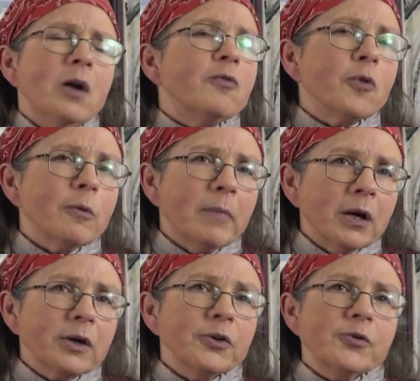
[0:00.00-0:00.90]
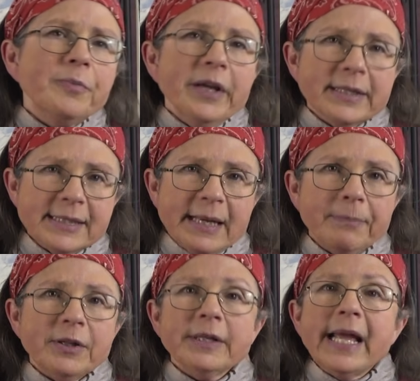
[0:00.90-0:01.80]
for a marker to be
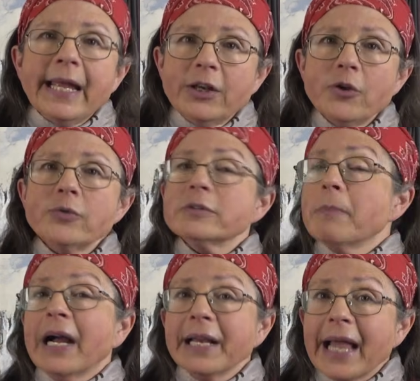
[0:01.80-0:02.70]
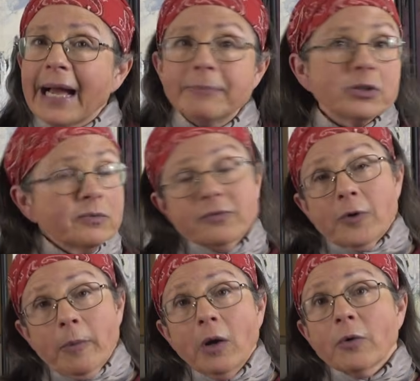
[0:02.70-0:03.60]
accepted and used by labs
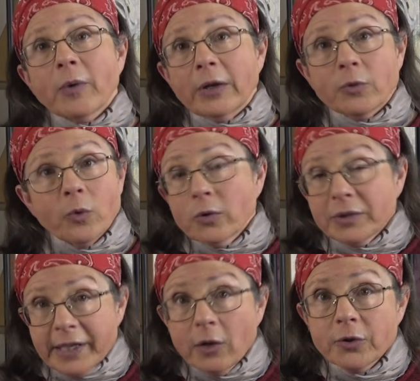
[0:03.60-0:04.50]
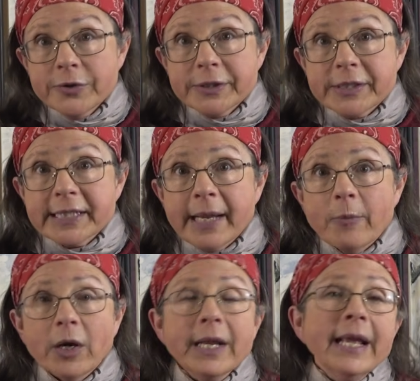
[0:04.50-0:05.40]
from all around the world, they all use the same
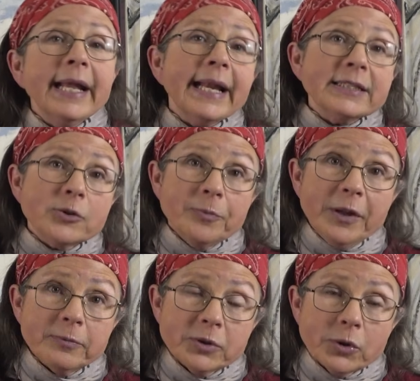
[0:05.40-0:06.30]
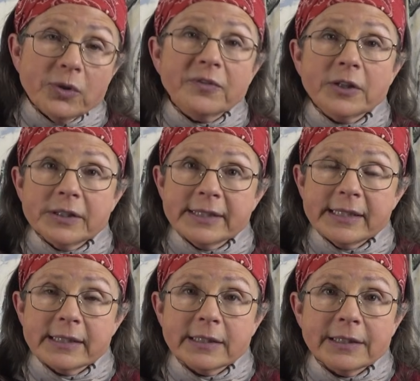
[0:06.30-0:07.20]
one, it has to be observed
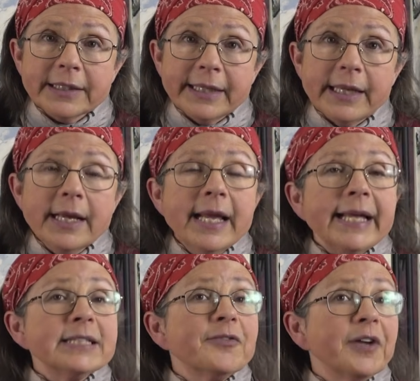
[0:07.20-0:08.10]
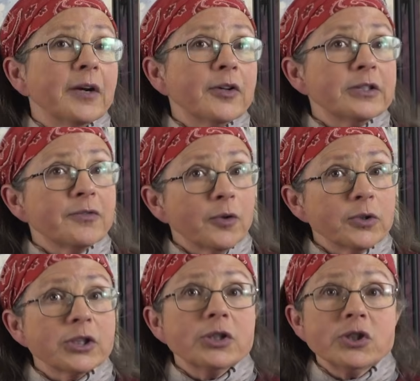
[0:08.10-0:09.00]
consistently, its various
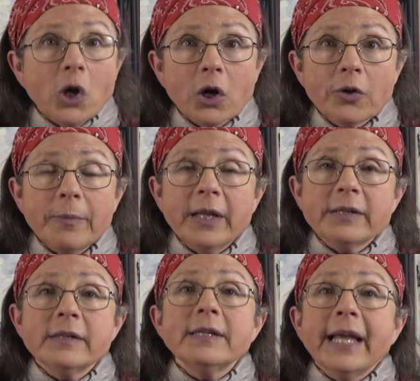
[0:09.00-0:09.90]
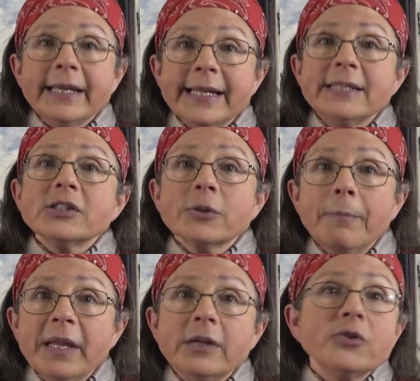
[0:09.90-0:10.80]
versions documented, and then
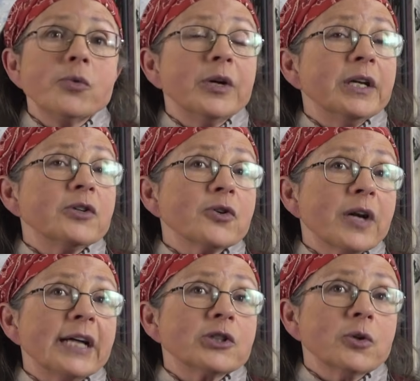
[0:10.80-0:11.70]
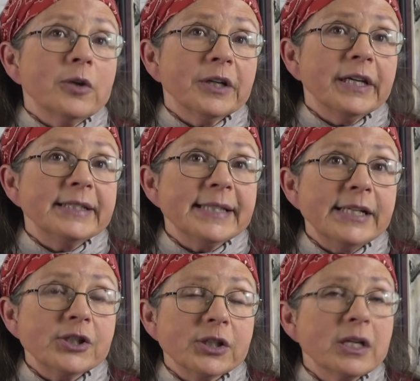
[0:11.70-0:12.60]
submitted to an international
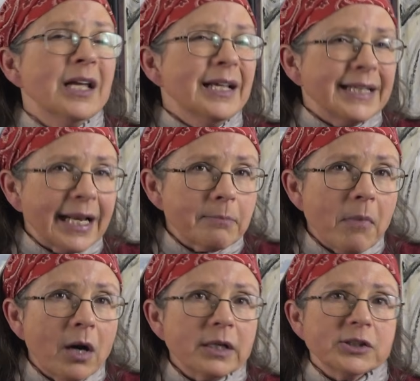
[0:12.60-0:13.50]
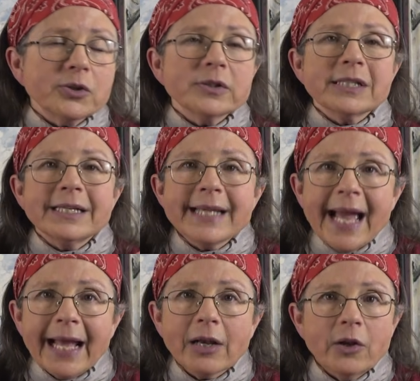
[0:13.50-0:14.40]
organization that monitors and
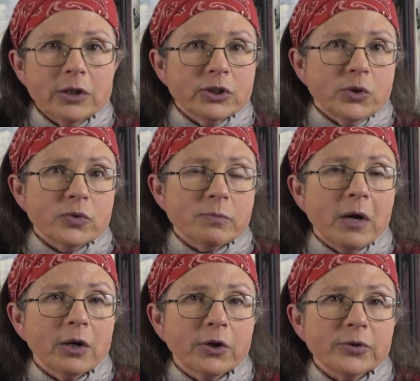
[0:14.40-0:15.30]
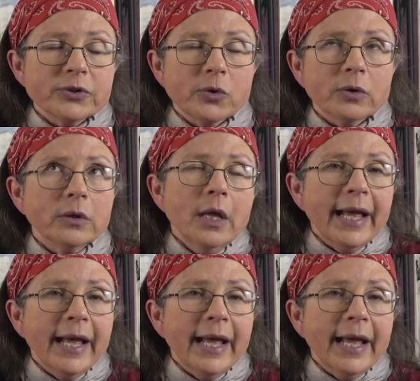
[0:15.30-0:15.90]
catalogs those markers, or